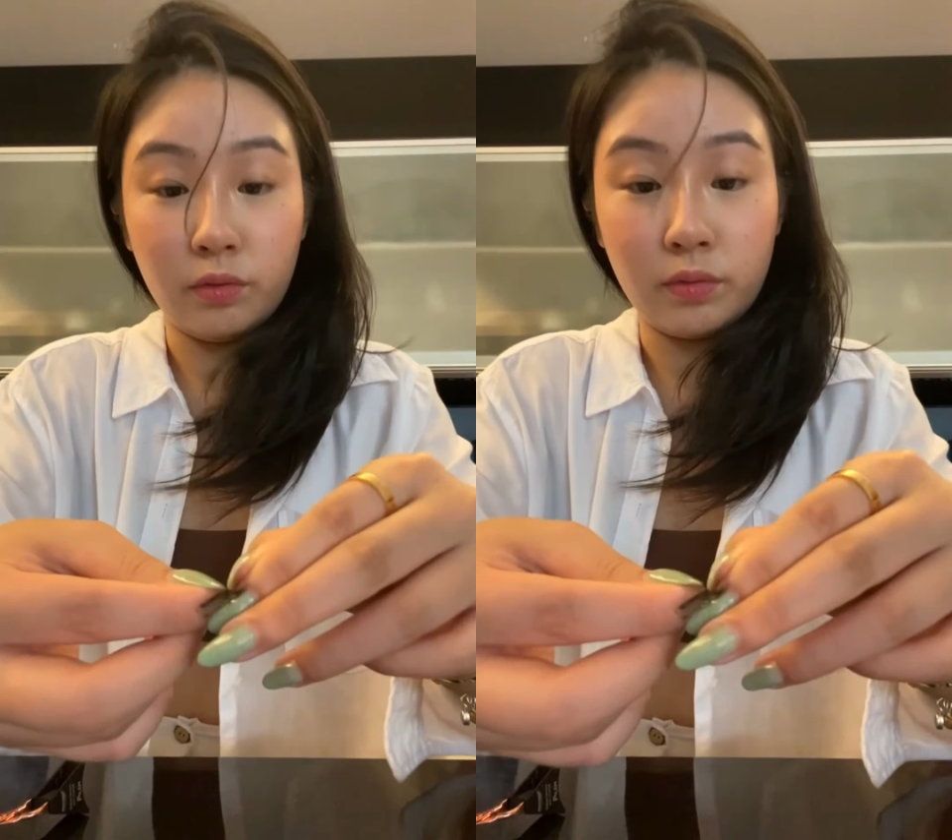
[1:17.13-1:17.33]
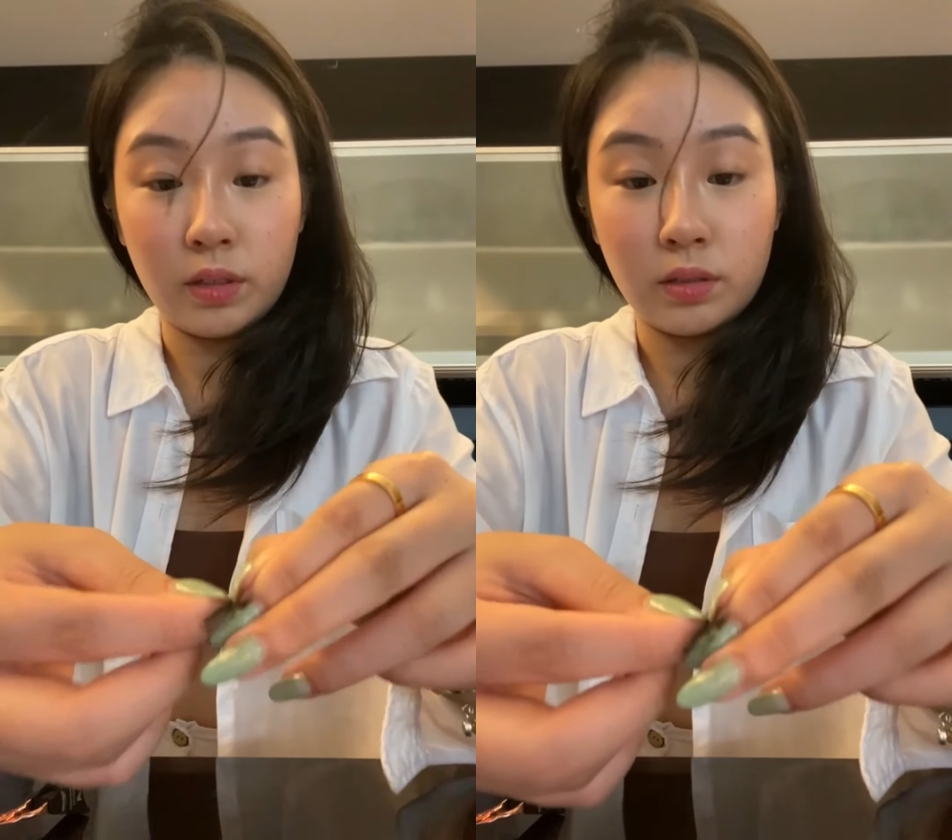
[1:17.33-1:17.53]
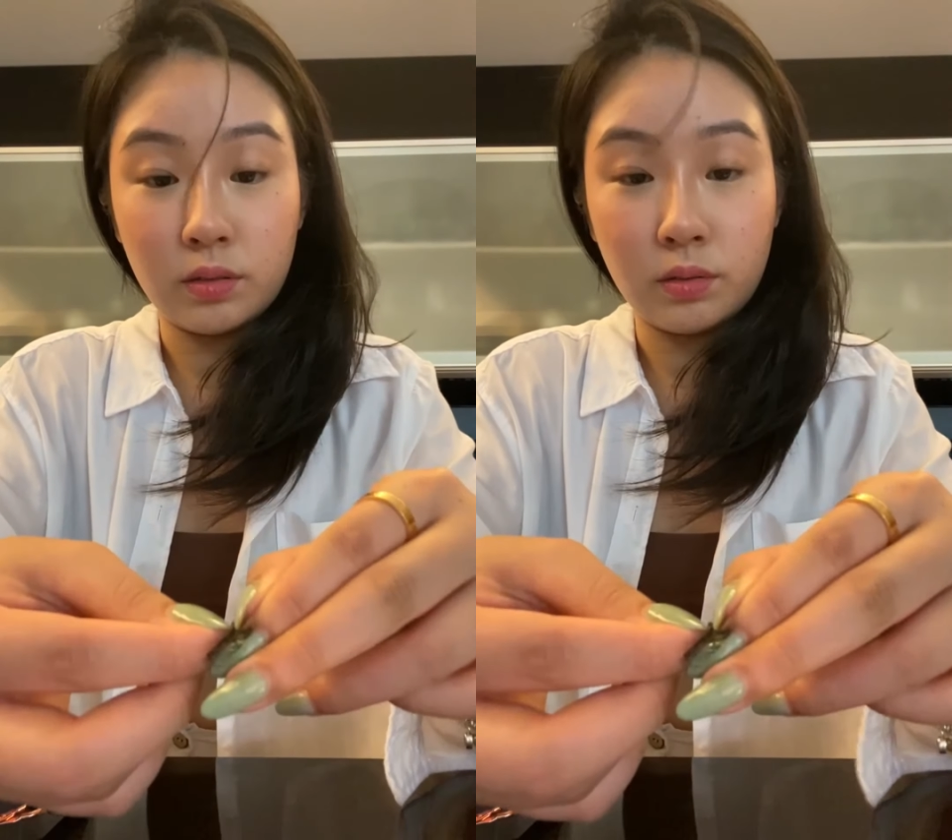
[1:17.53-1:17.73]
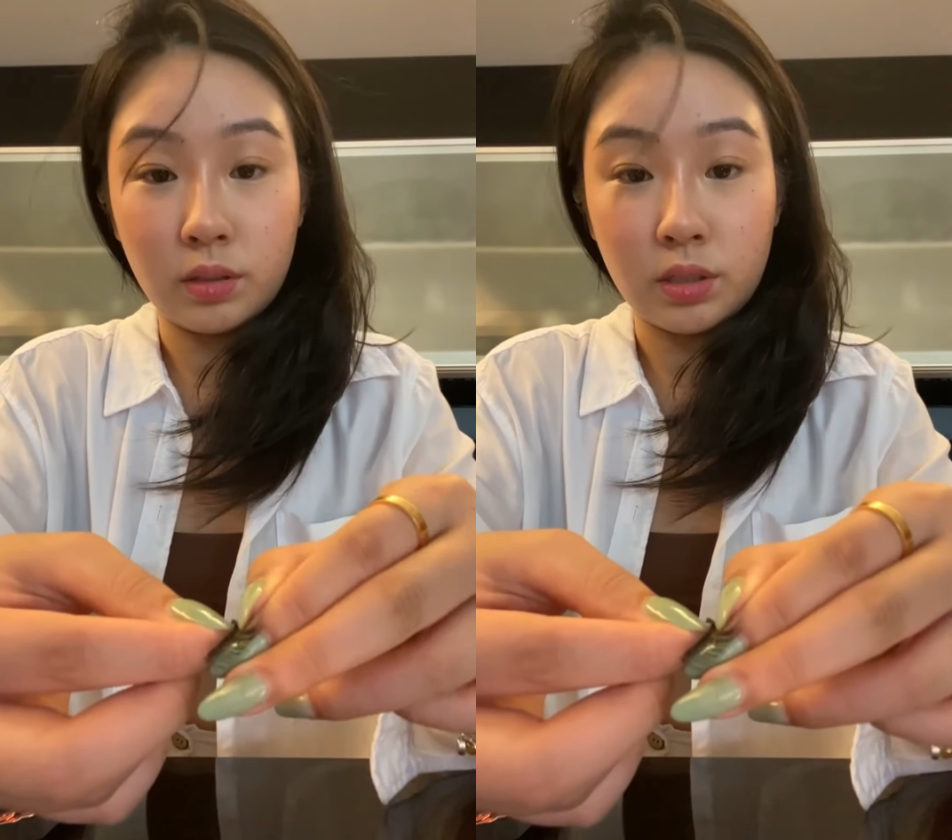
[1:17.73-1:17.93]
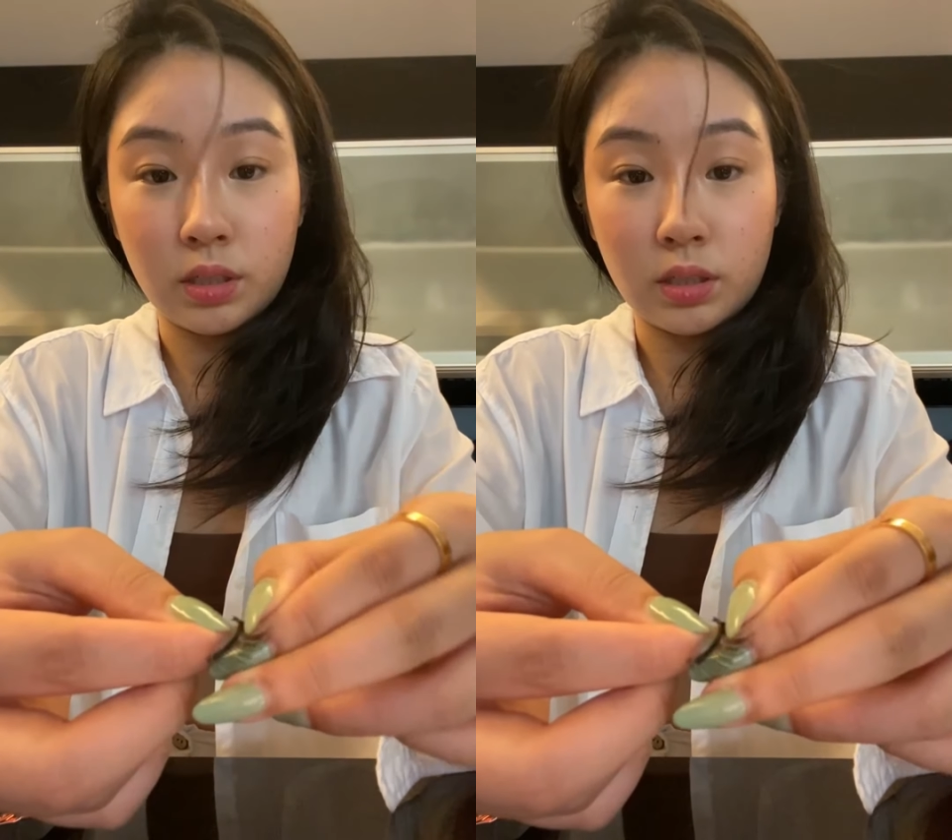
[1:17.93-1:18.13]
this too.
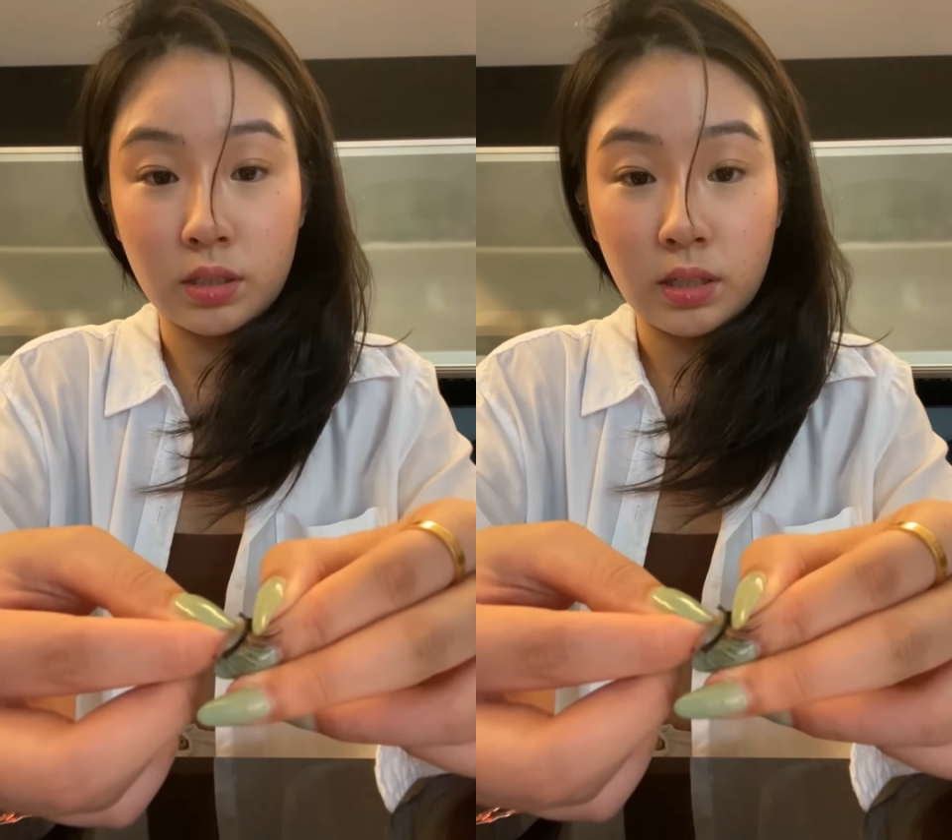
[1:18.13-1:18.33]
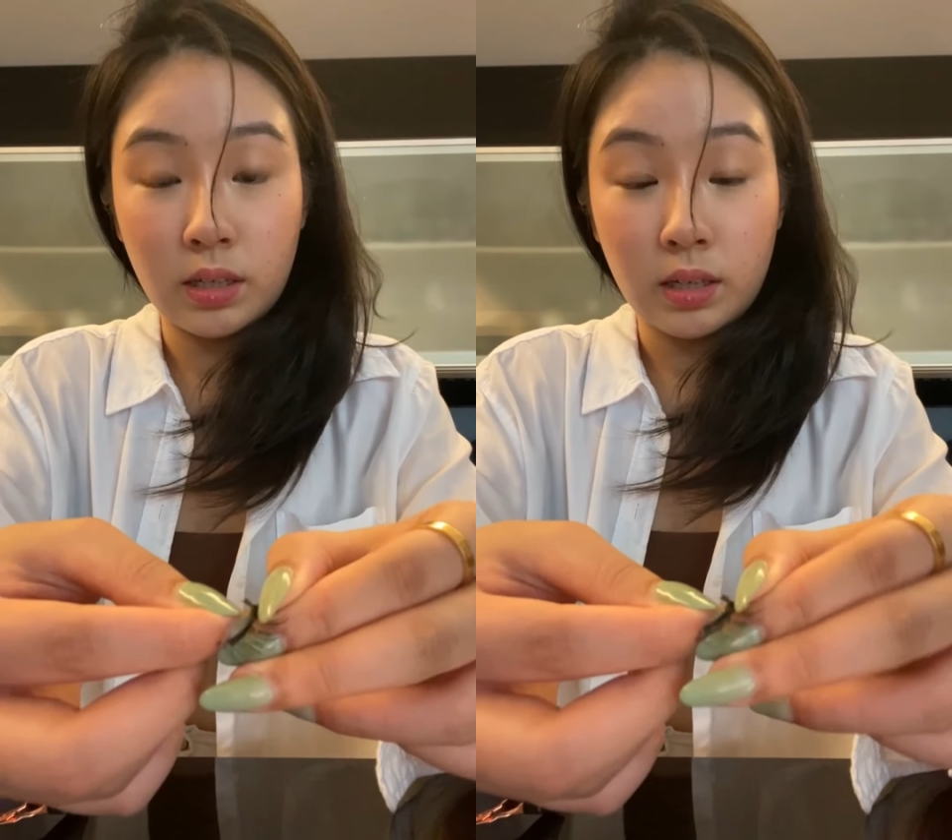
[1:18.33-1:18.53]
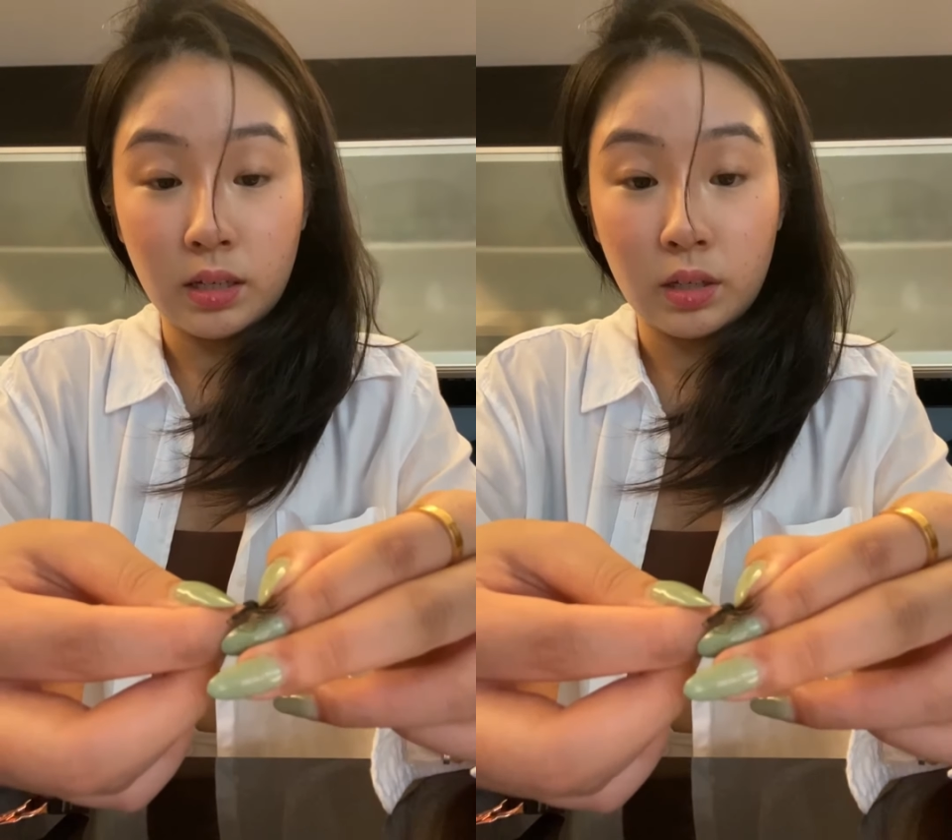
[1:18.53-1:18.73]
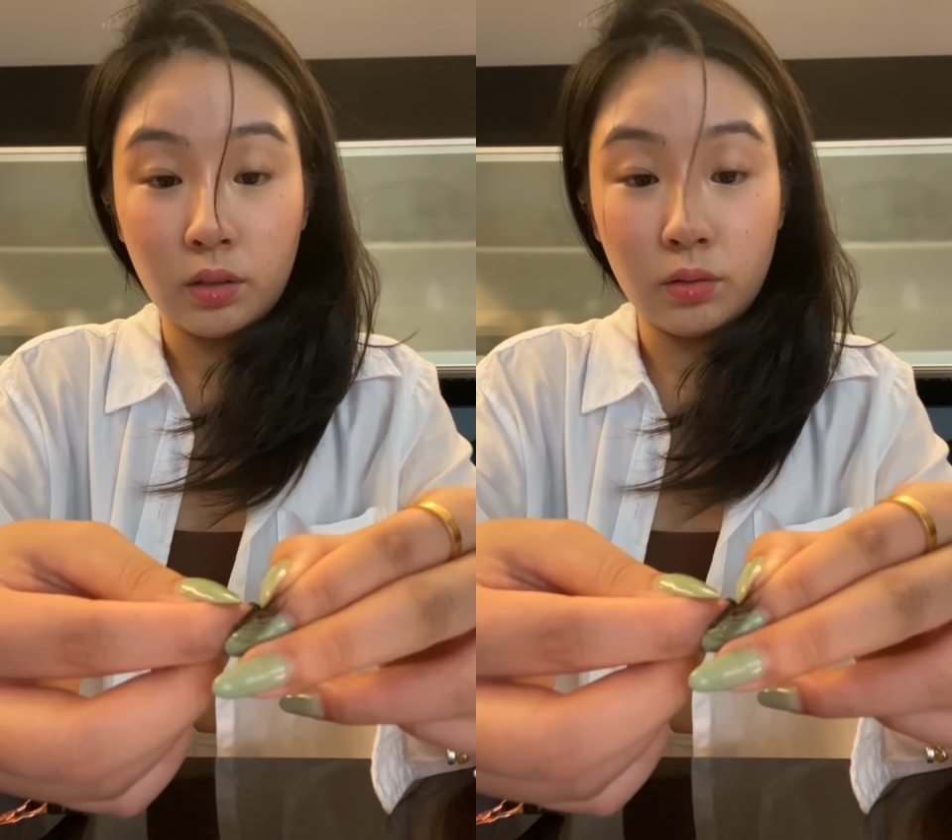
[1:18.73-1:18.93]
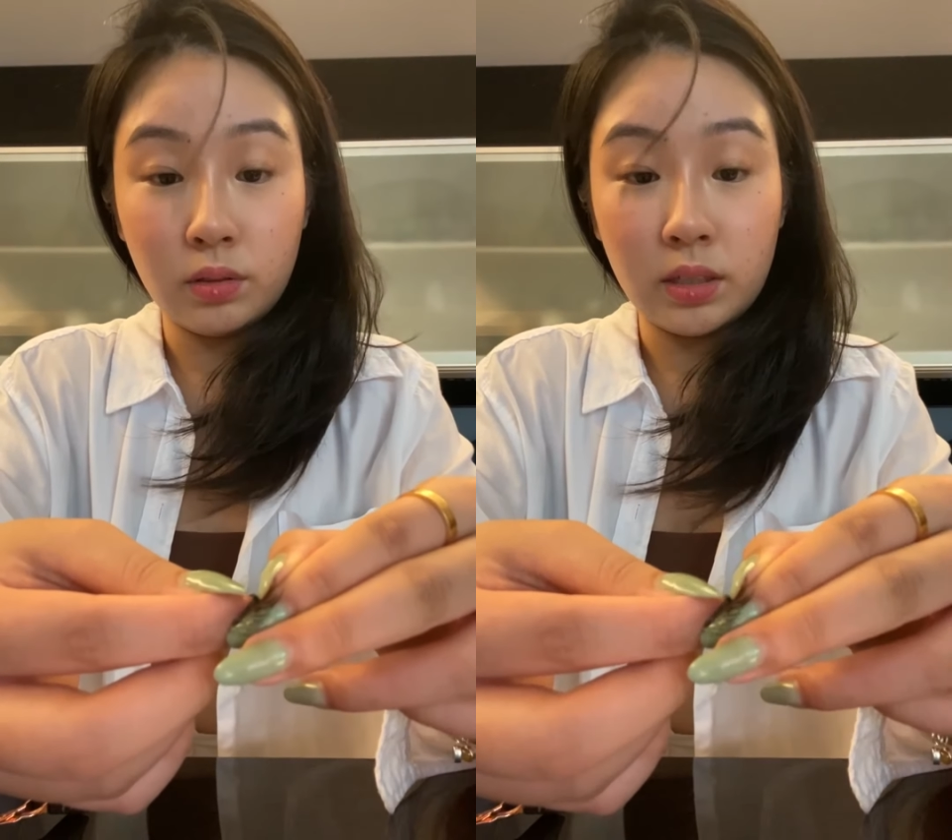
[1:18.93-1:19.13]
It's just you
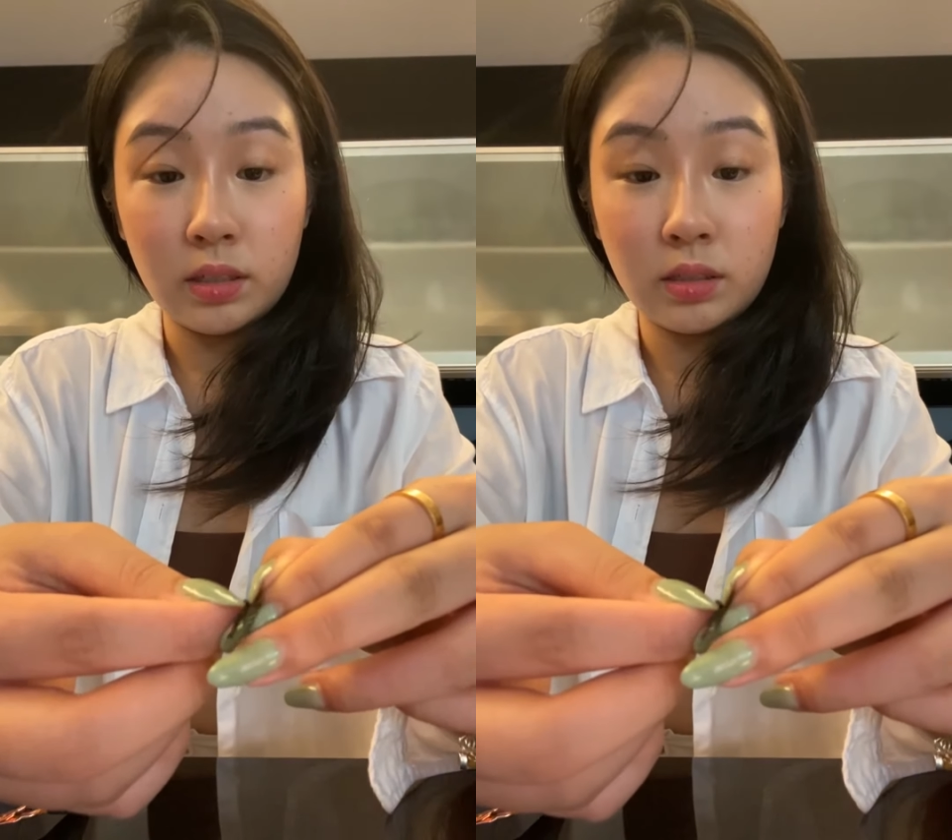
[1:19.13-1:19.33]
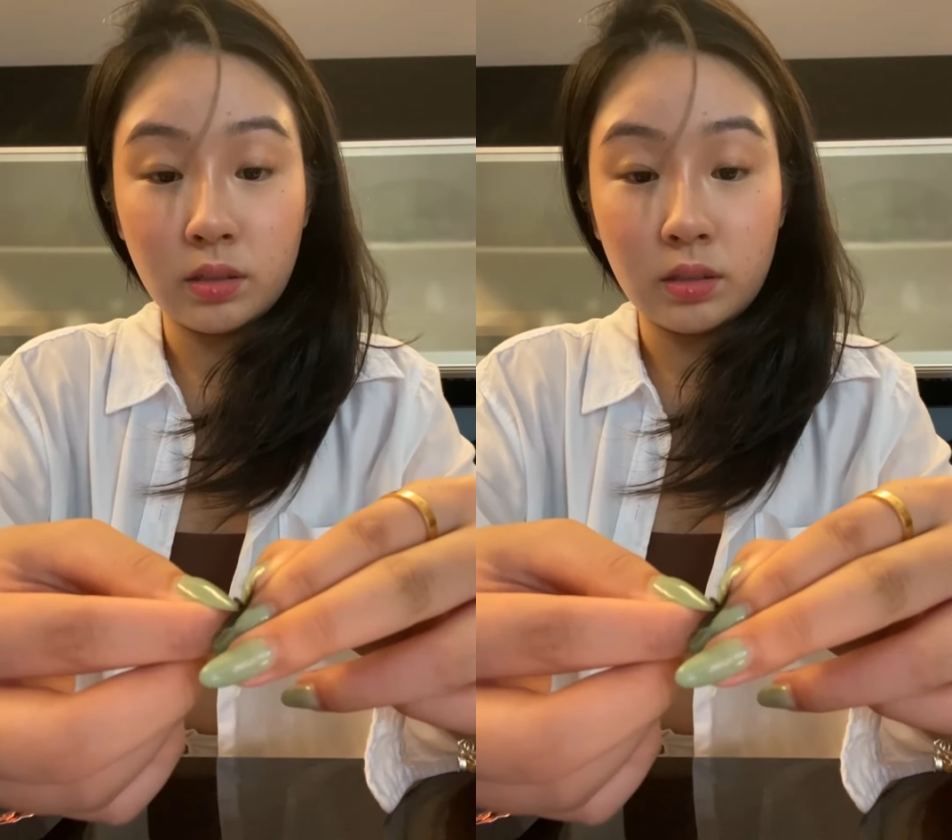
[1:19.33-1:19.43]
do this,